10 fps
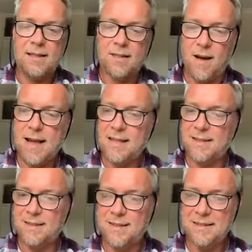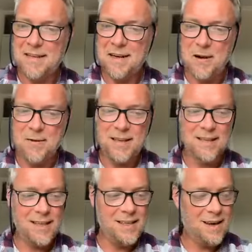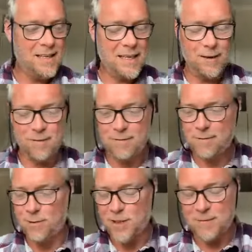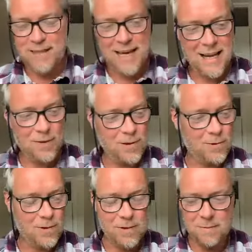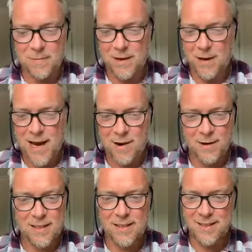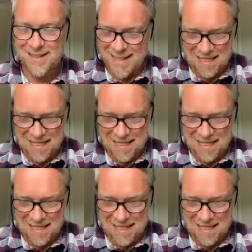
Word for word: the science, you know, this these idea of quantum entanglement, quantum coherence,